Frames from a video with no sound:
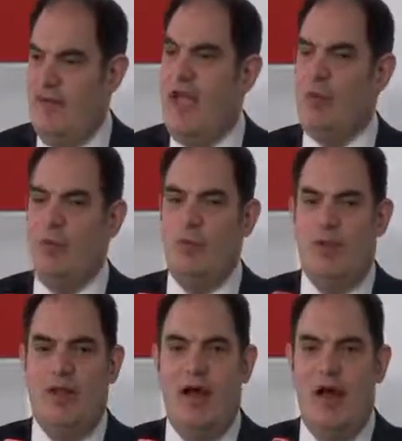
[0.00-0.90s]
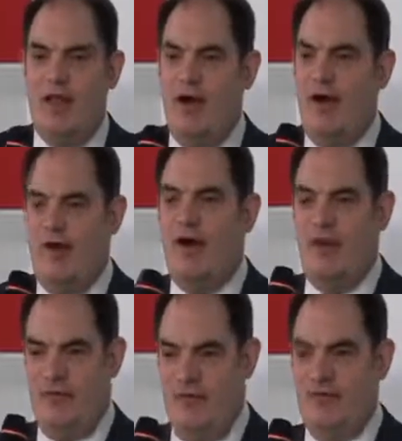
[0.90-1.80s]
And we rely on
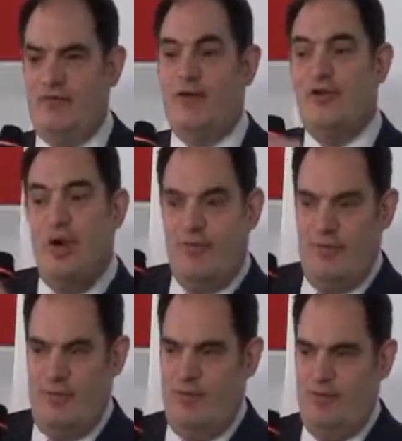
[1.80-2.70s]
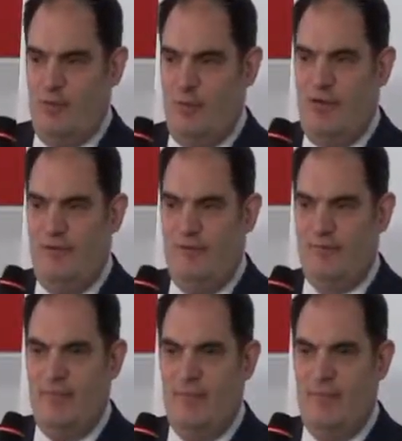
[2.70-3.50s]
others to do other things well.